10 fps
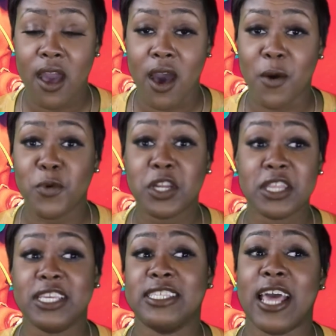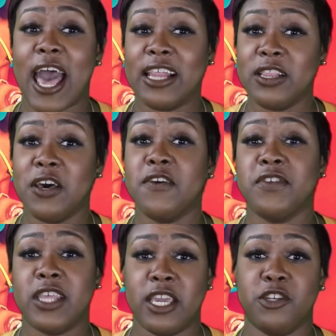One of the things that I love
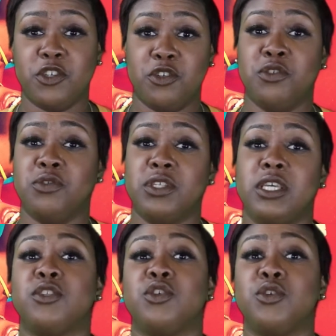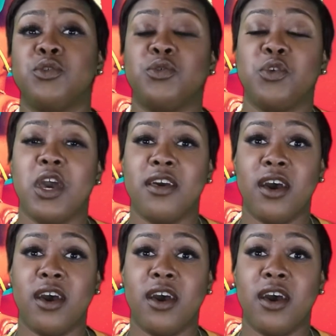that they introduced into